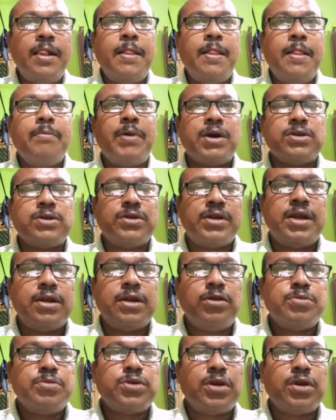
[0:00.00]
Functional
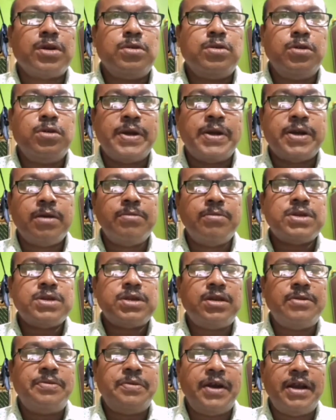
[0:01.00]
groups or group atoms,
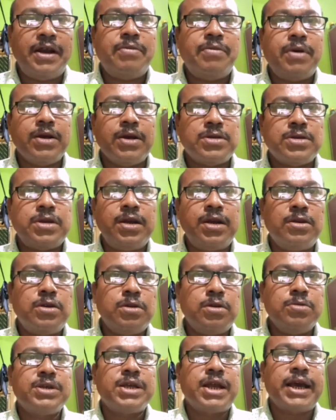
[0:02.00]
different functional
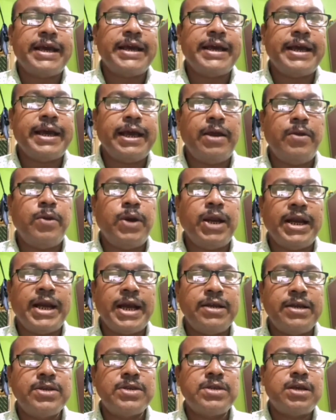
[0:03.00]
groups like
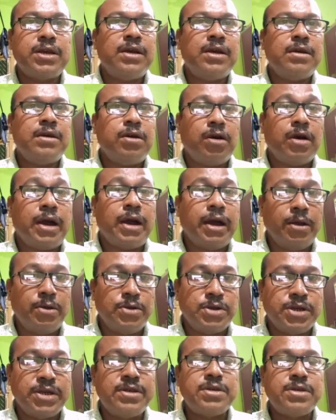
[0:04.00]
haloalkanes or
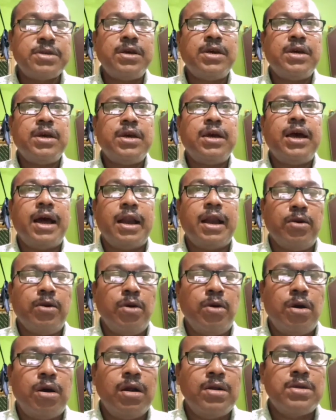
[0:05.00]
halogens,
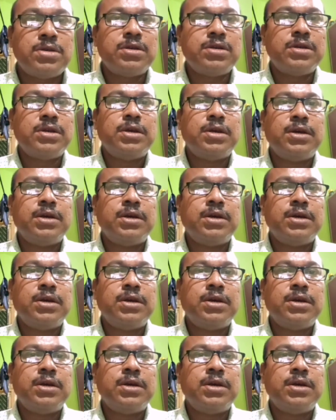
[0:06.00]
alcohols,